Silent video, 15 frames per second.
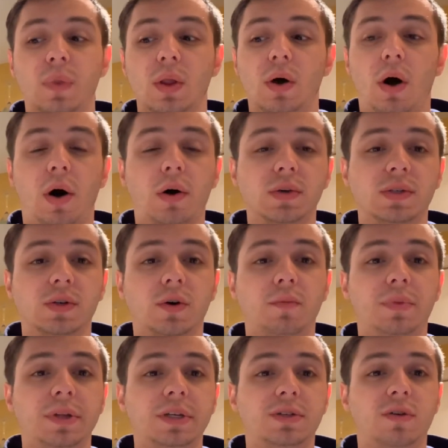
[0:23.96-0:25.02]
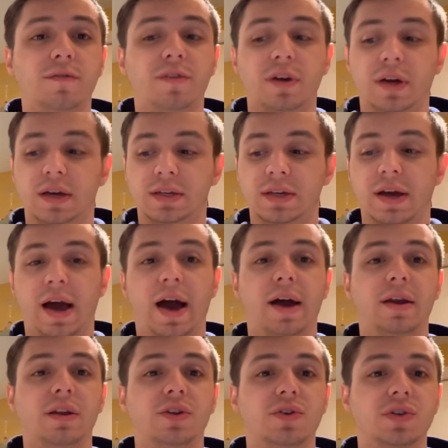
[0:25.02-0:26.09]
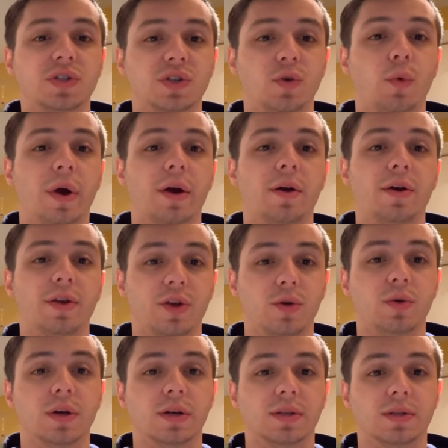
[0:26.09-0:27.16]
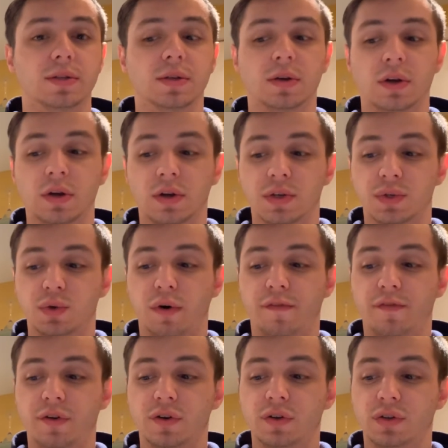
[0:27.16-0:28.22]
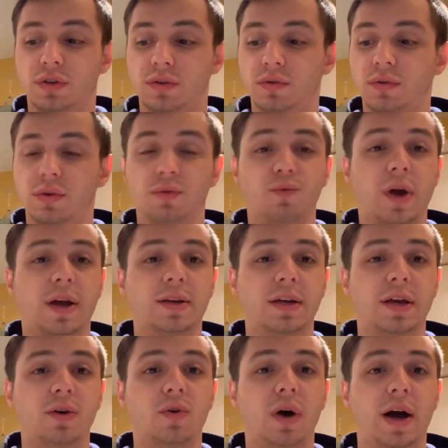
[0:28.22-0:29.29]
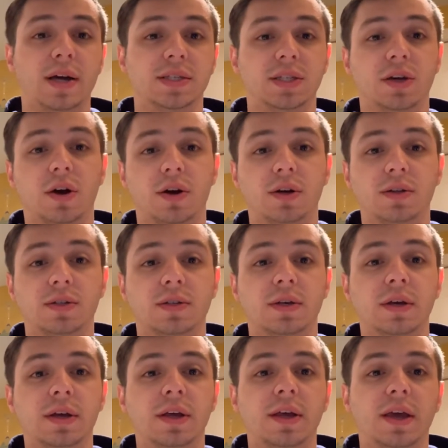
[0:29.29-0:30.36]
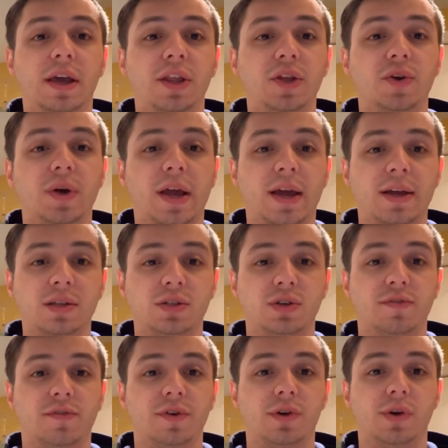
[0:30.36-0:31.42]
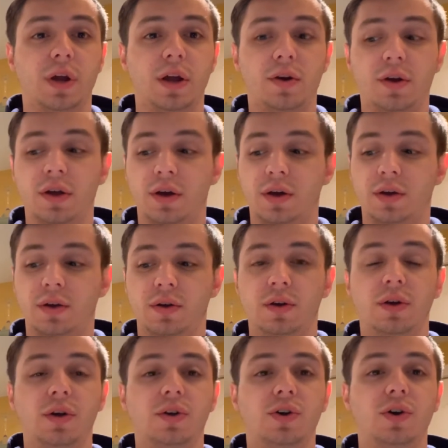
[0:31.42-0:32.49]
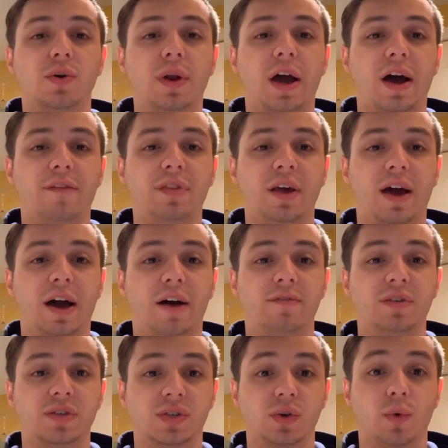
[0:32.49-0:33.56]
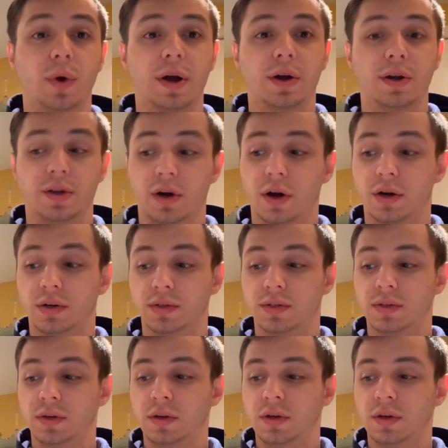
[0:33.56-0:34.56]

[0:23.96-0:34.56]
Also, please don't forget to add in your square units. So if your rectangle has yards, in your answer for your area, you're going to have square yards.